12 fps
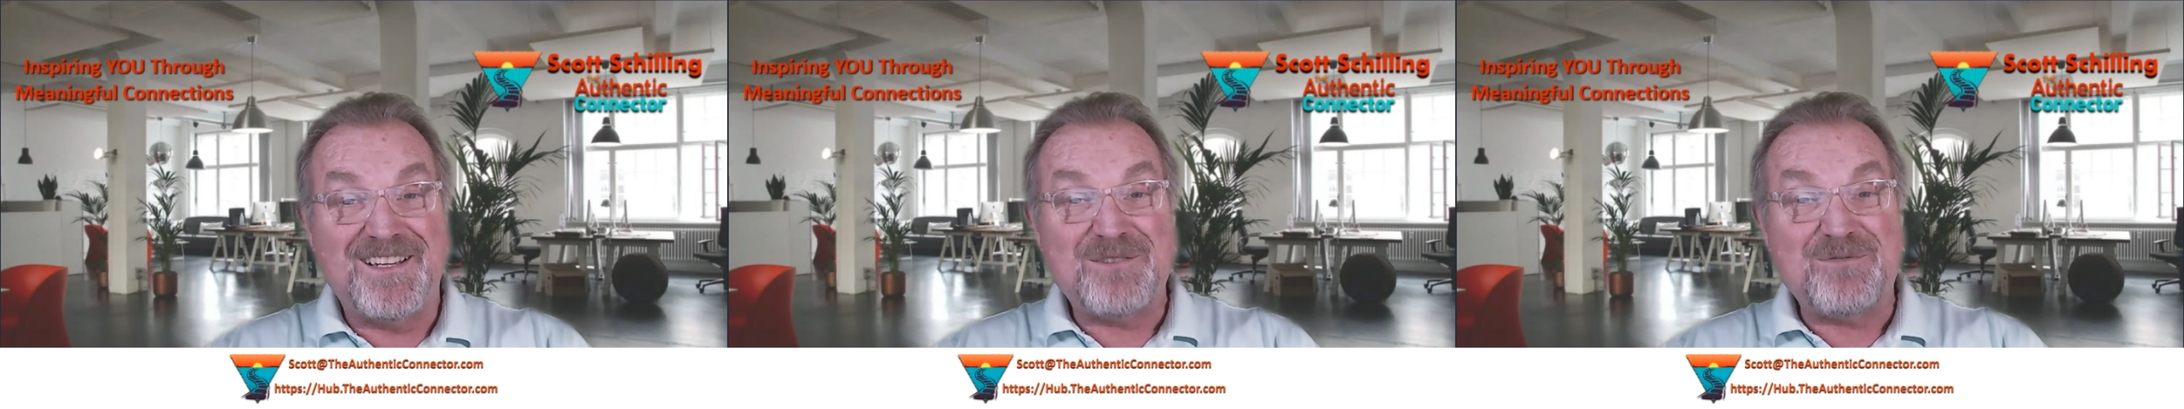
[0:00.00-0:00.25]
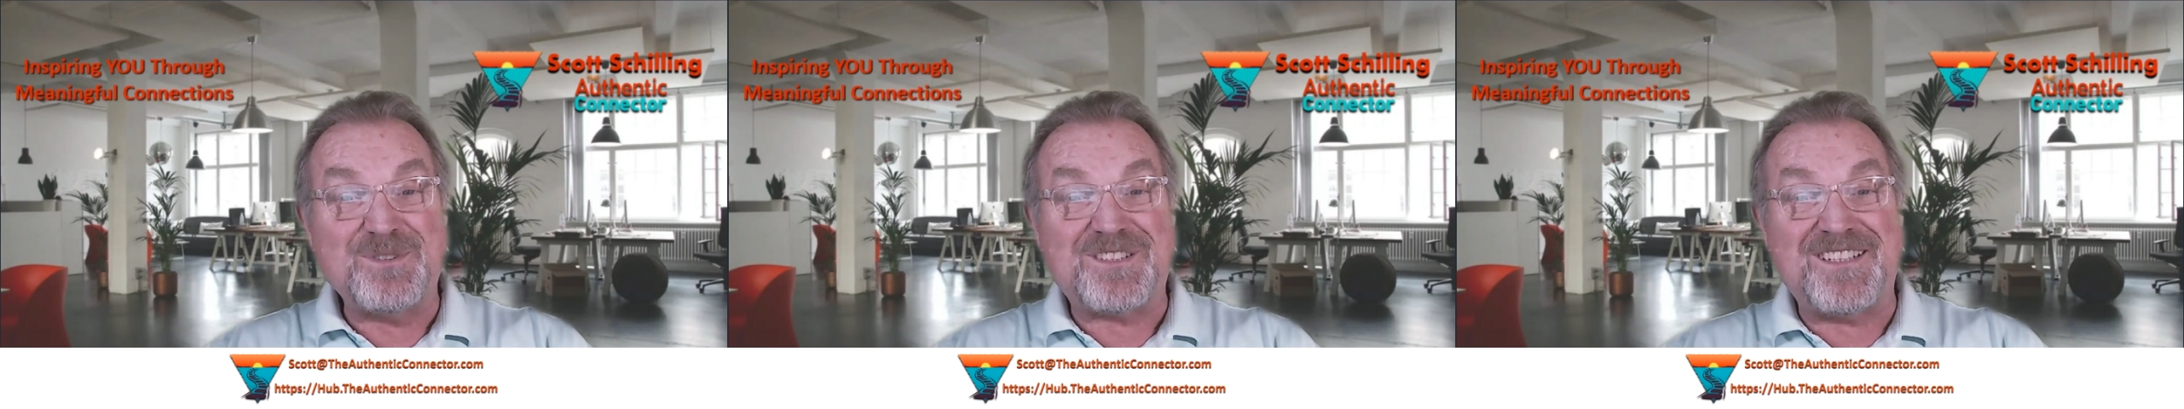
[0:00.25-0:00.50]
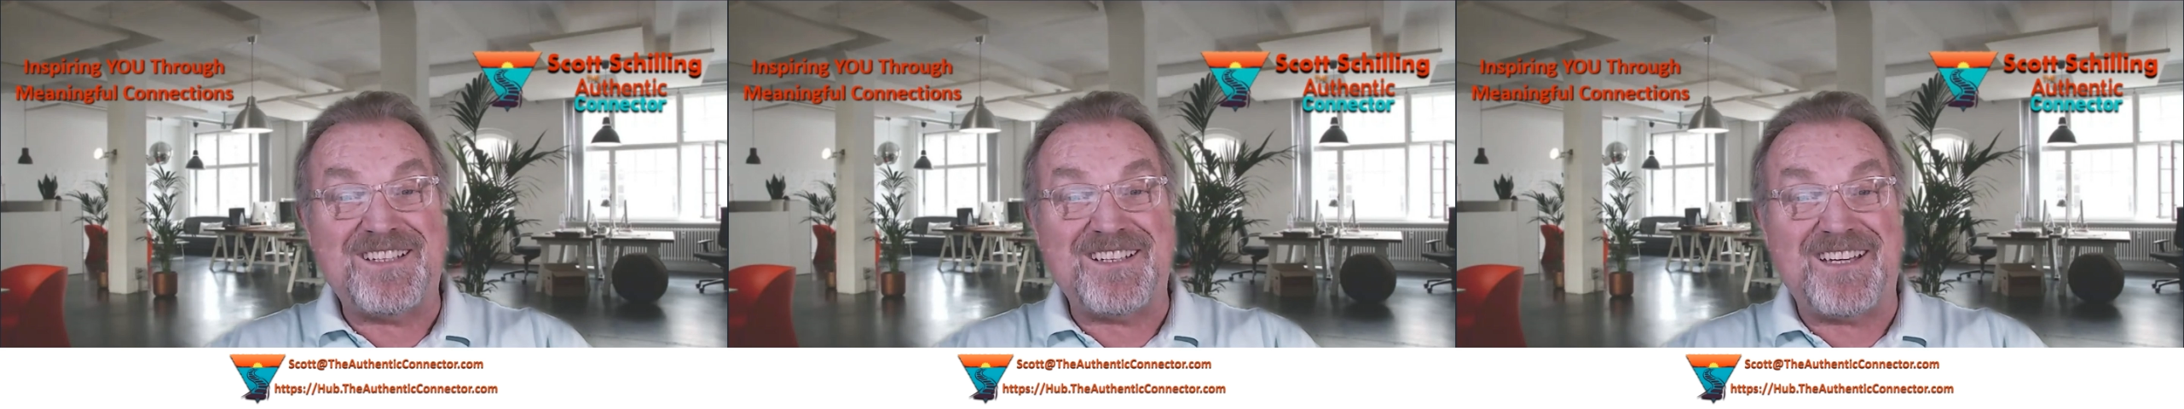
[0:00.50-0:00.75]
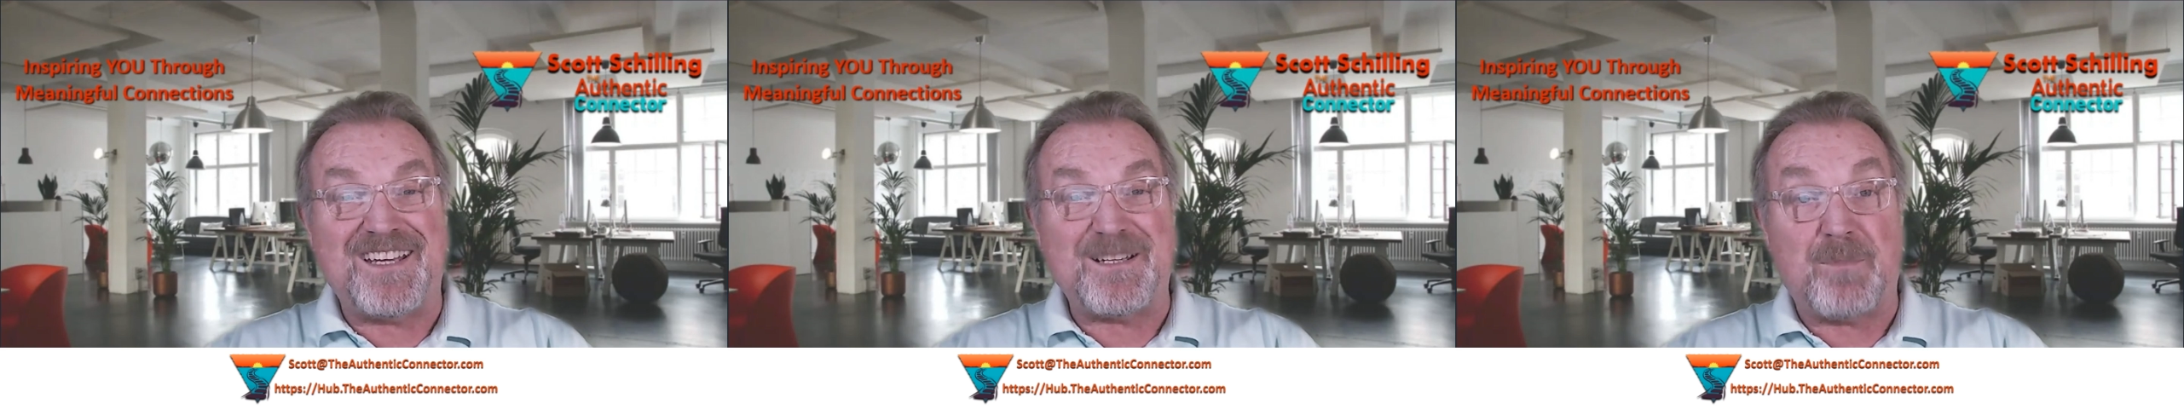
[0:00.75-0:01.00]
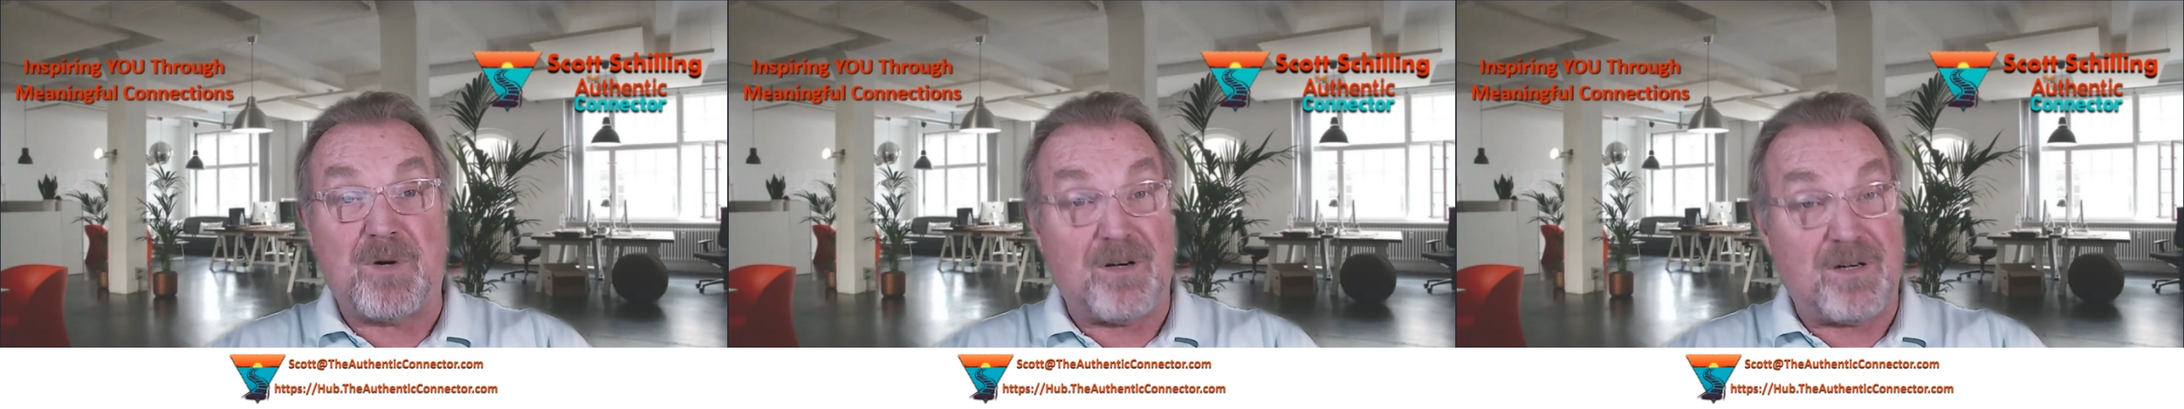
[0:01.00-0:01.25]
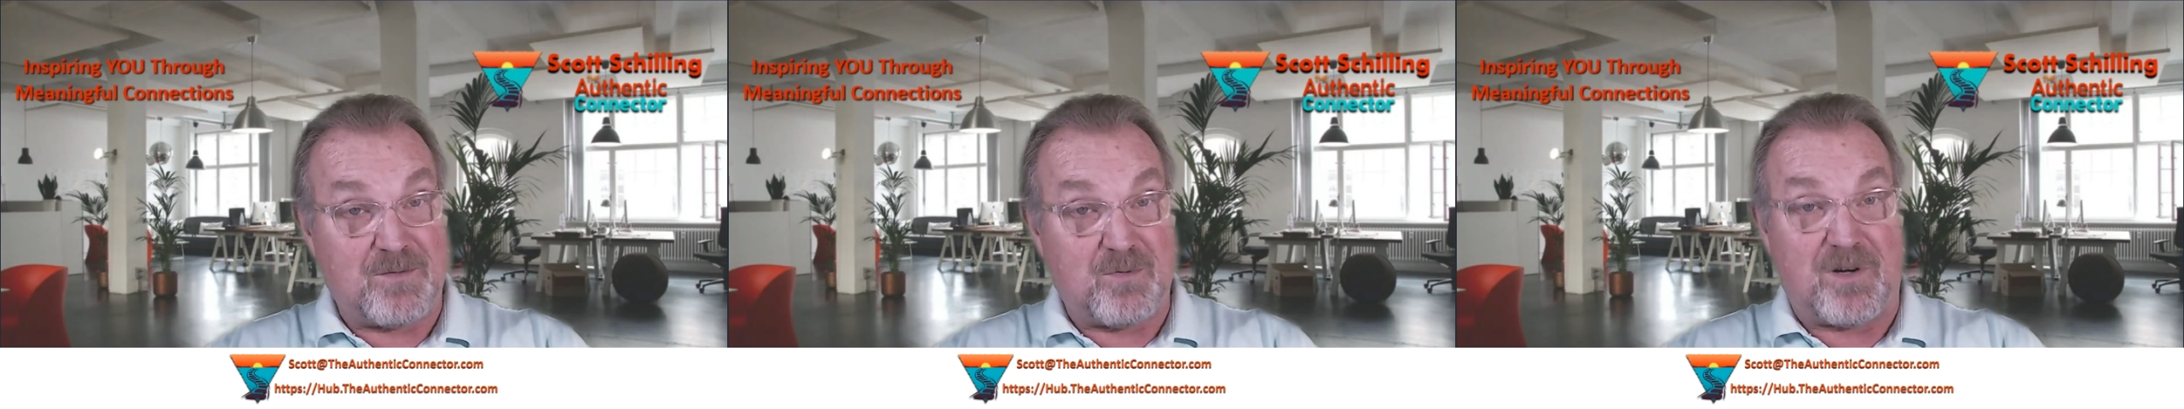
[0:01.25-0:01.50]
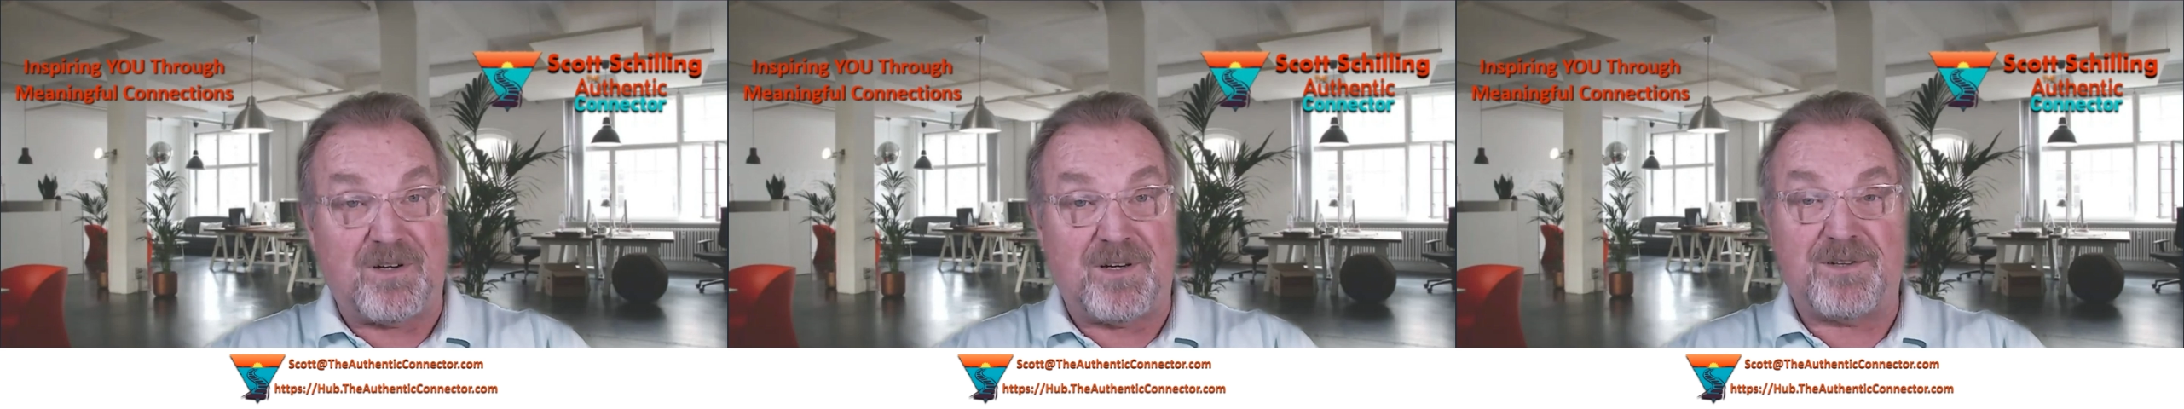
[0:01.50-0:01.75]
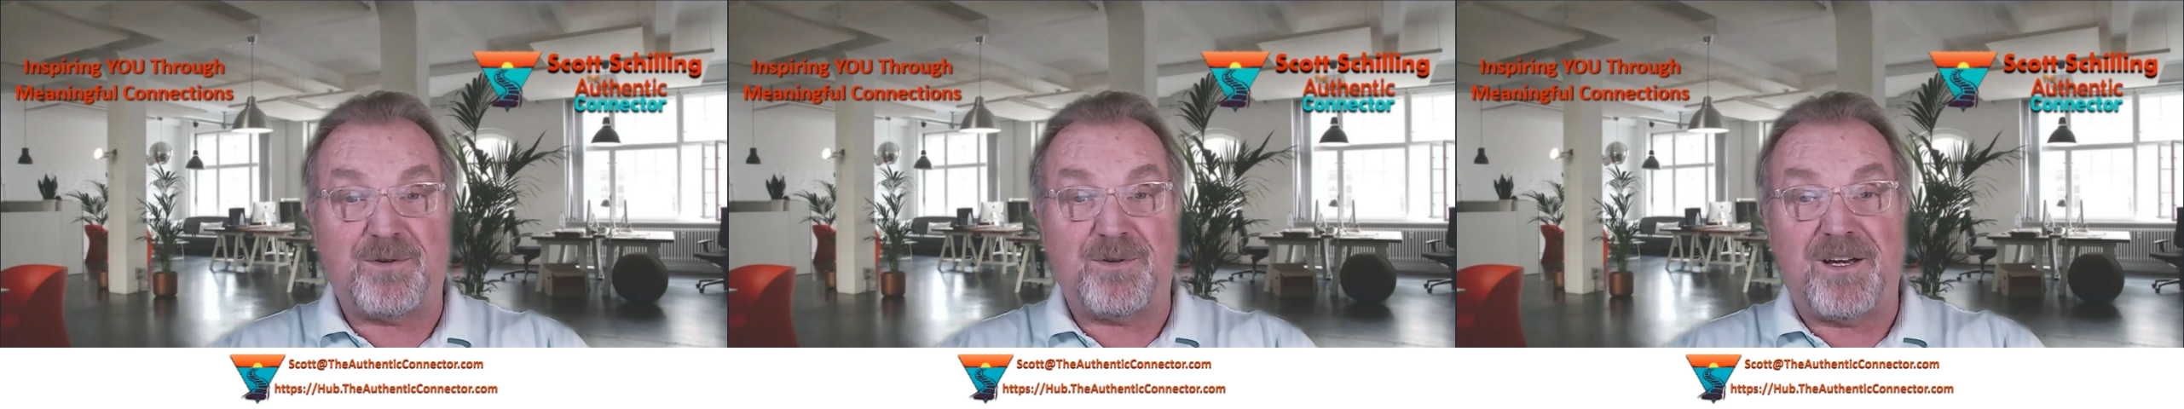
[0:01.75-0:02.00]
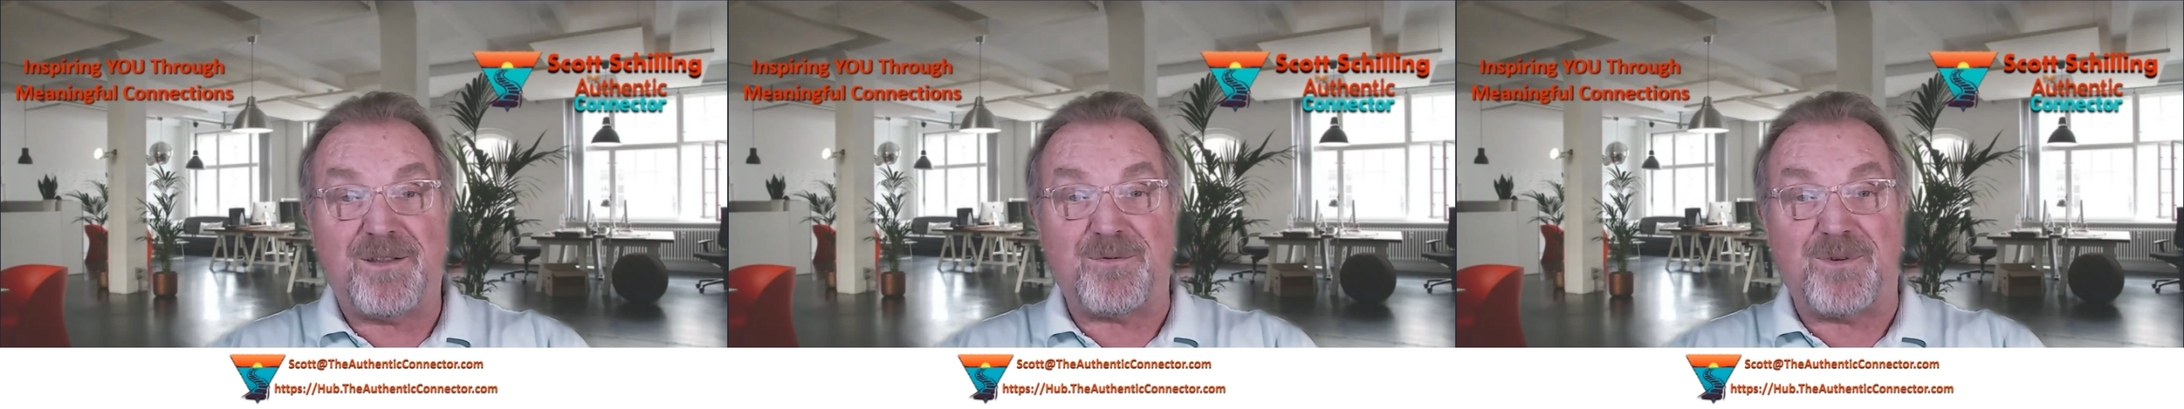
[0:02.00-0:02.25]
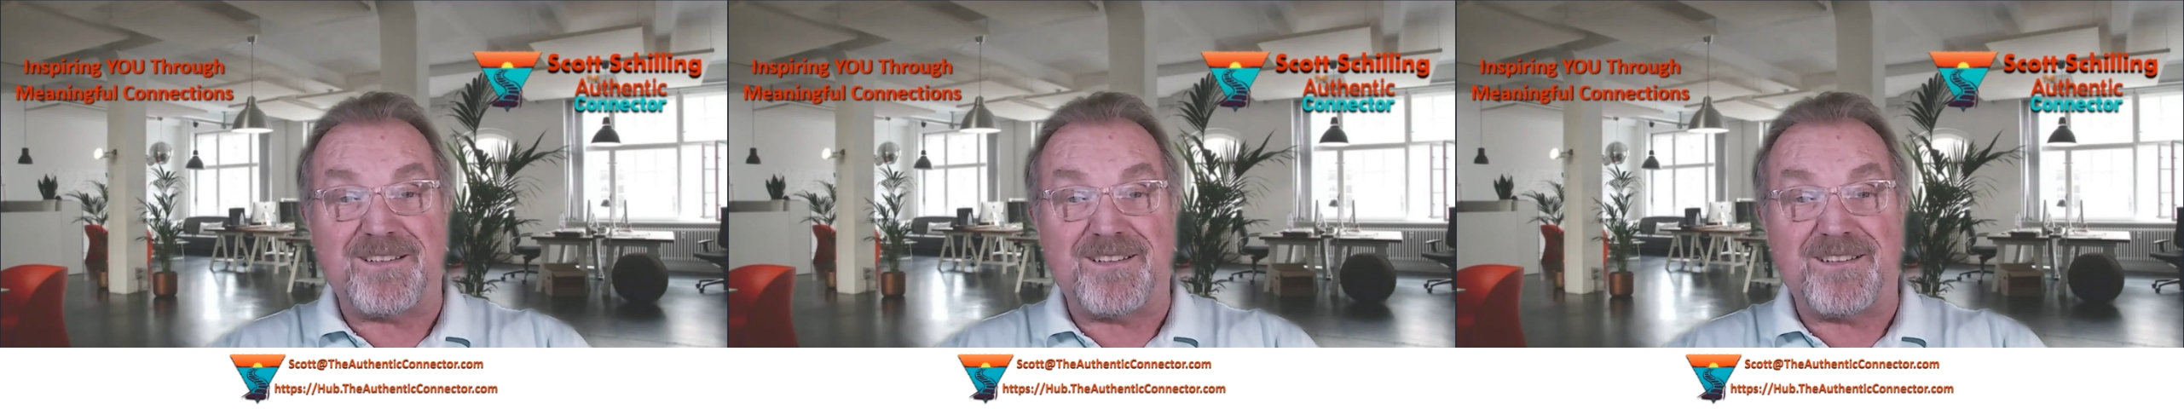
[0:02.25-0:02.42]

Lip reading: We'll see you again tomorrow because we're going to do another one.